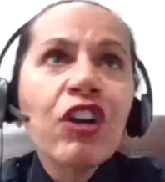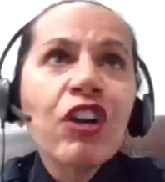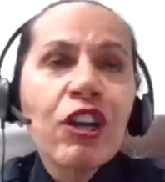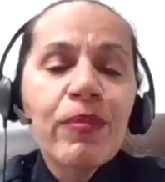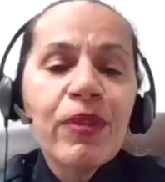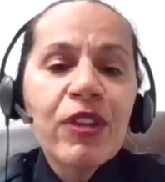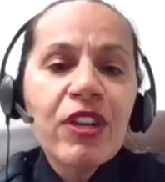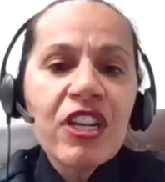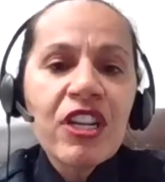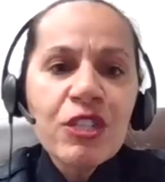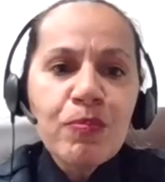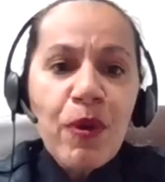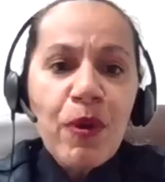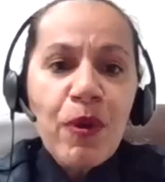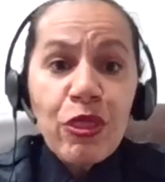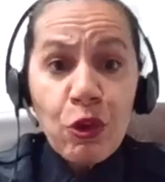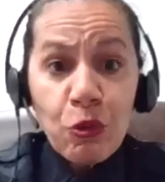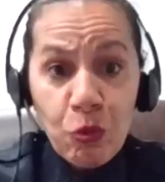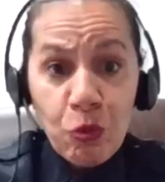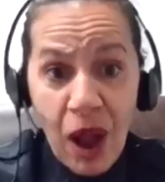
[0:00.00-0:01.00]
our communities,
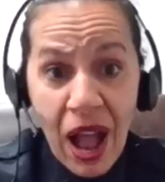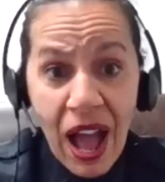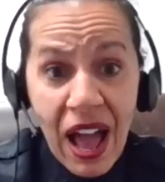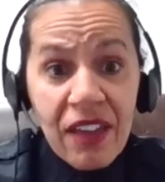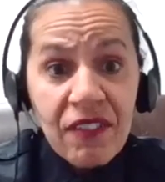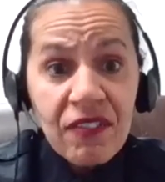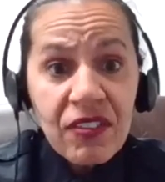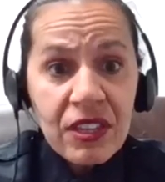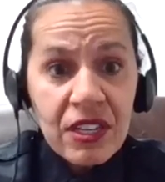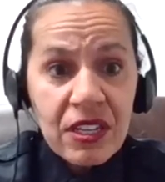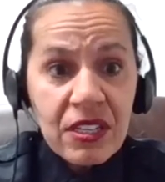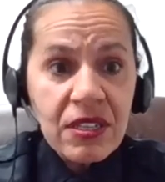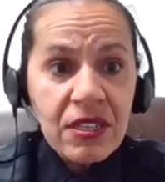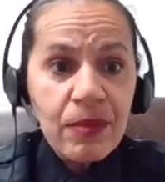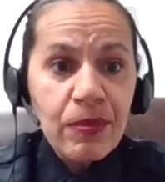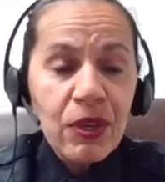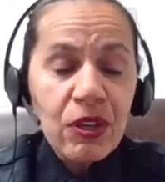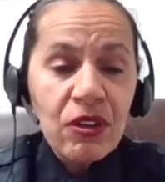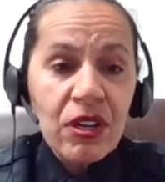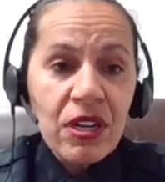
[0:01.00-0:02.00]
but thrive in these
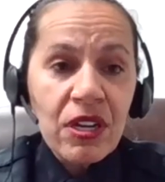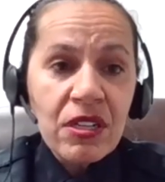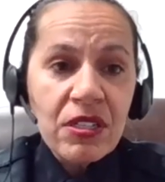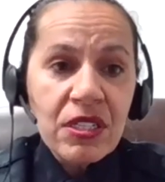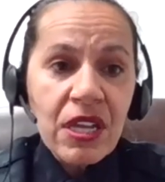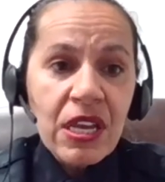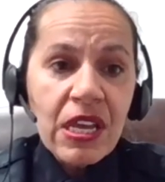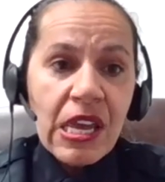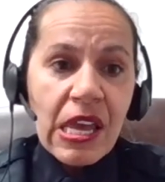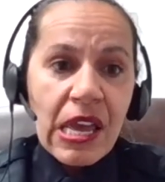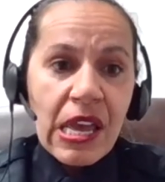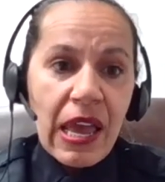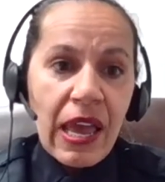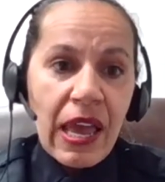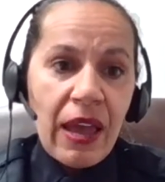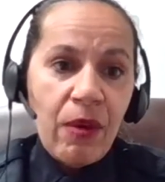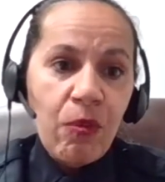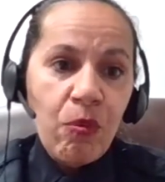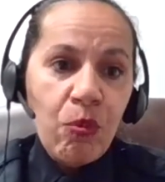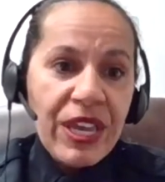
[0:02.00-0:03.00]
communities.
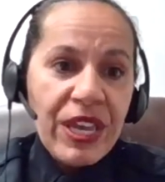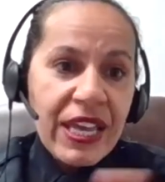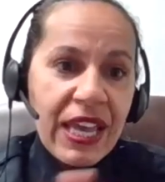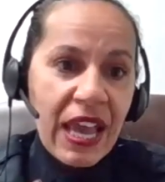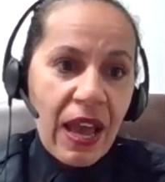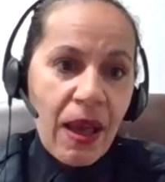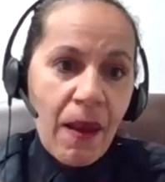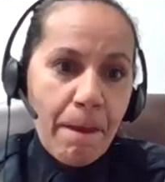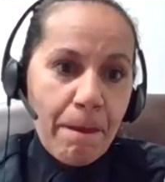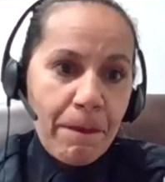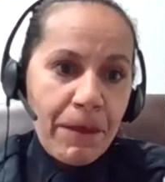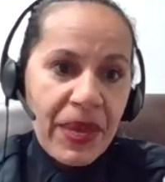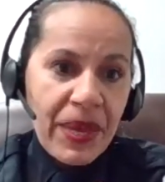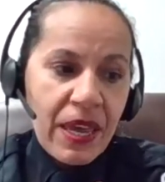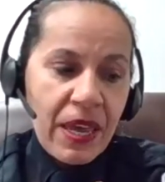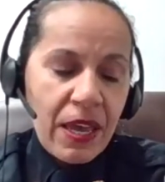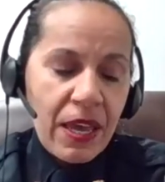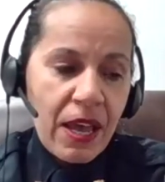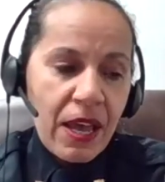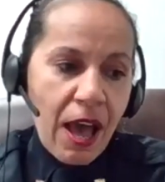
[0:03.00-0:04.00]
And we can't
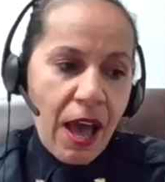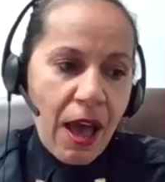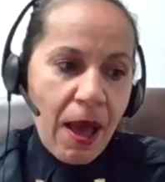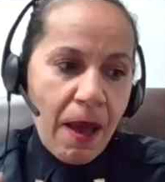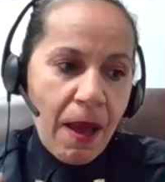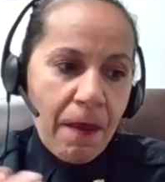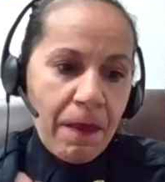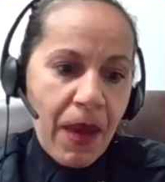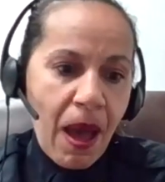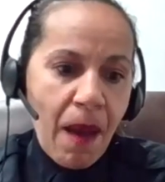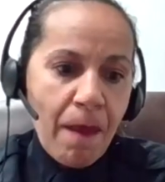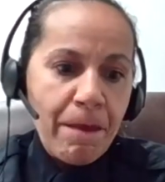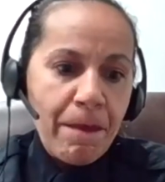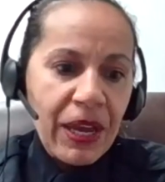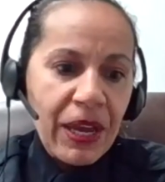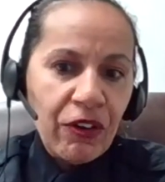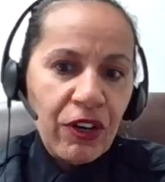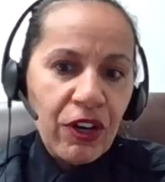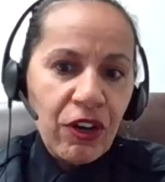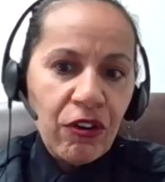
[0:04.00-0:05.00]
be a
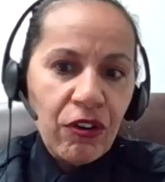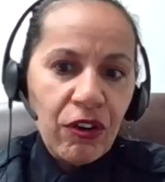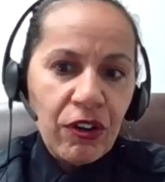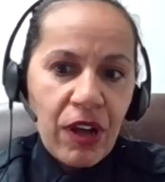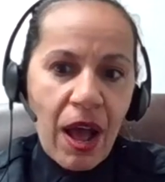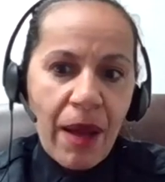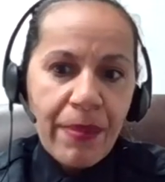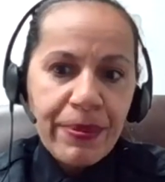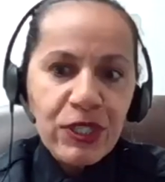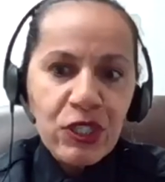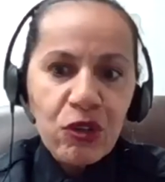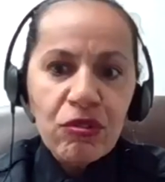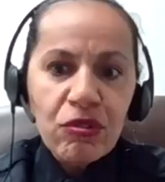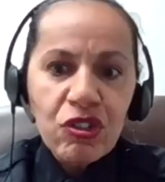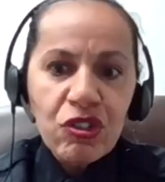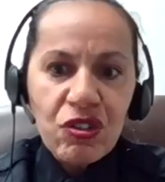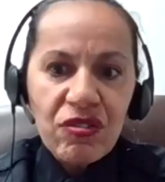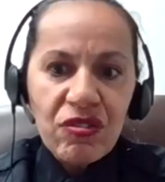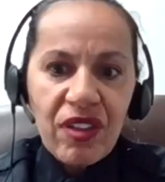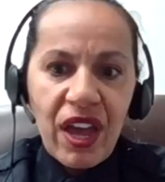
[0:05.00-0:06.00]
barrier or an obstacle
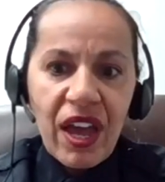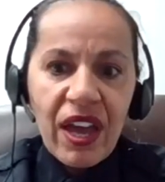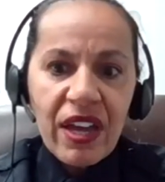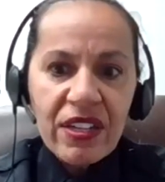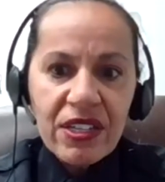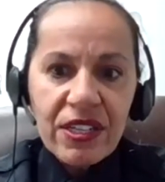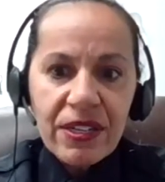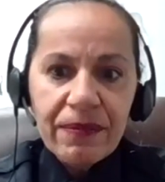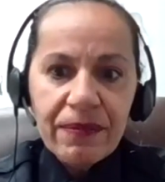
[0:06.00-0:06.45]
to that.